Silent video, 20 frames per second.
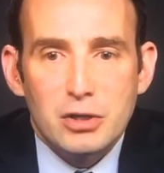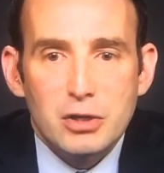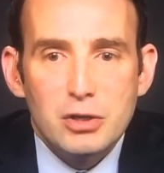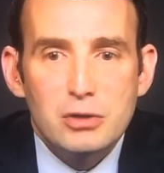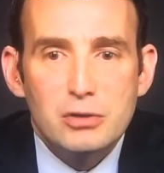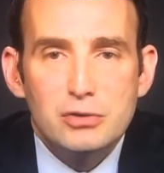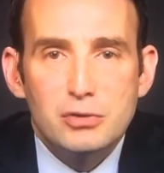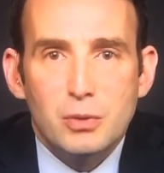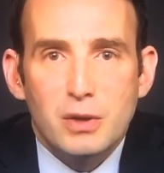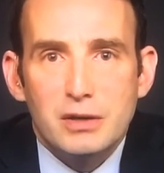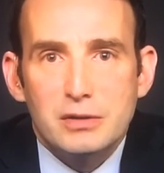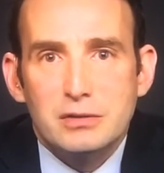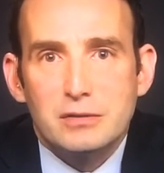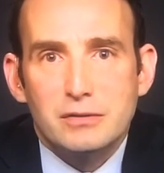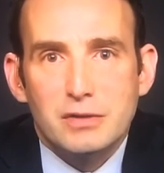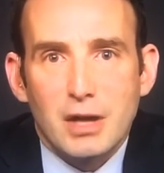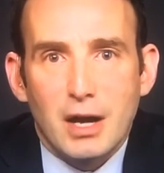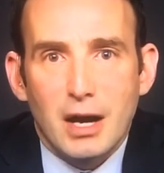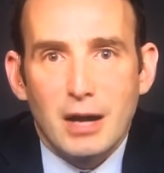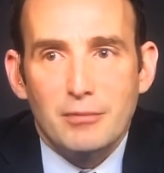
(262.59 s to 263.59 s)
huge waste
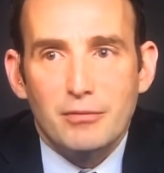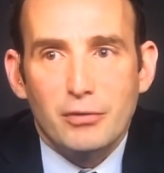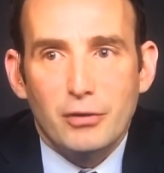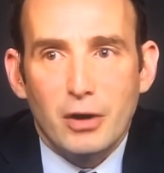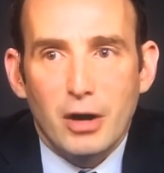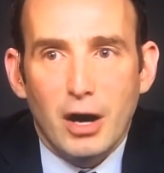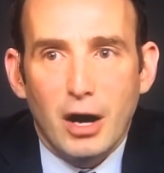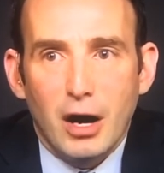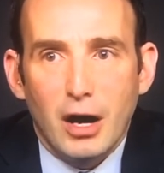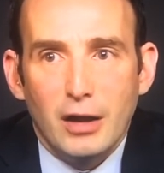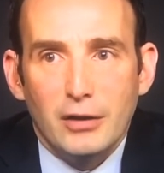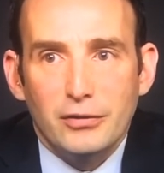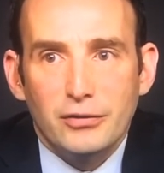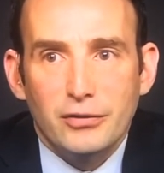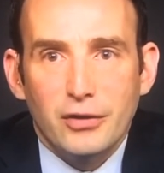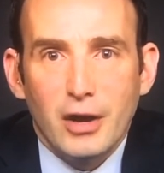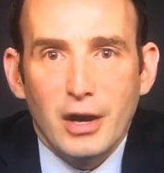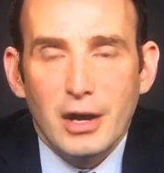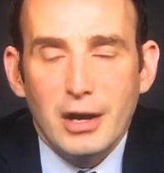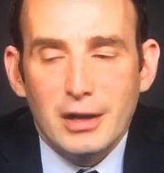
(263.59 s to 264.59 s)
of time for
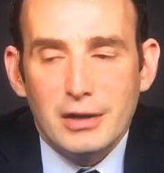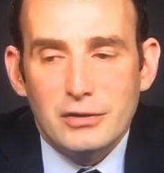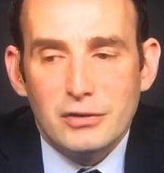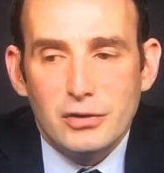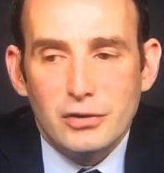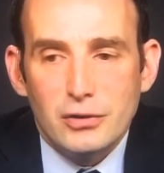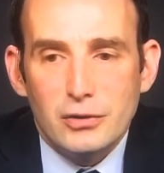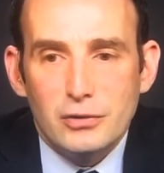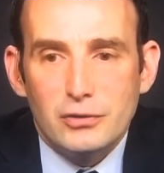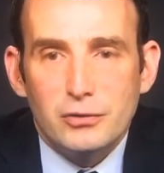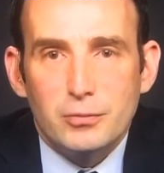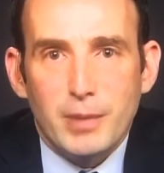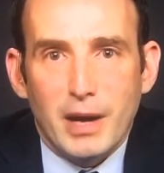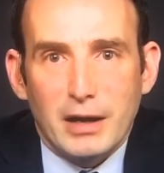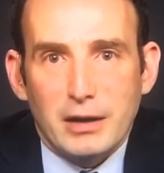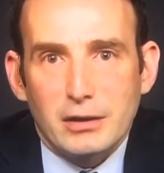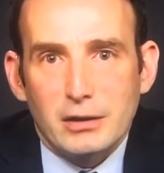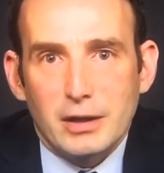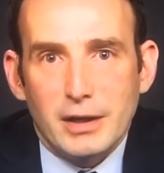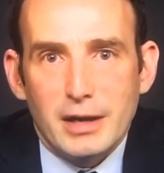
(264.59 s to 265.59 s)
us to
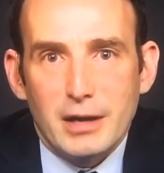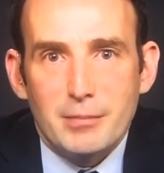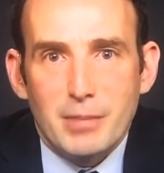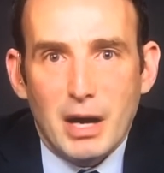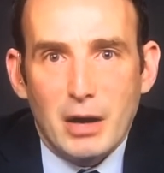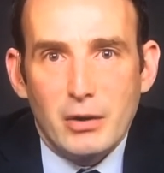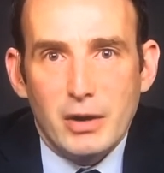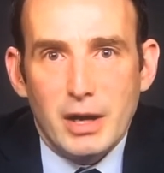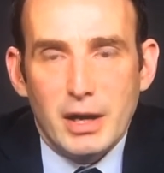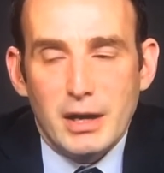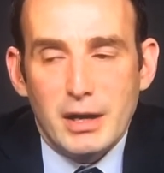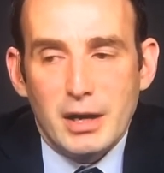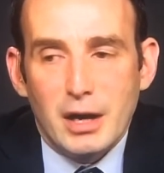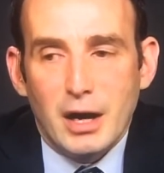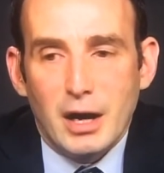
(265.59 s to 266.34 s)
speculate about it.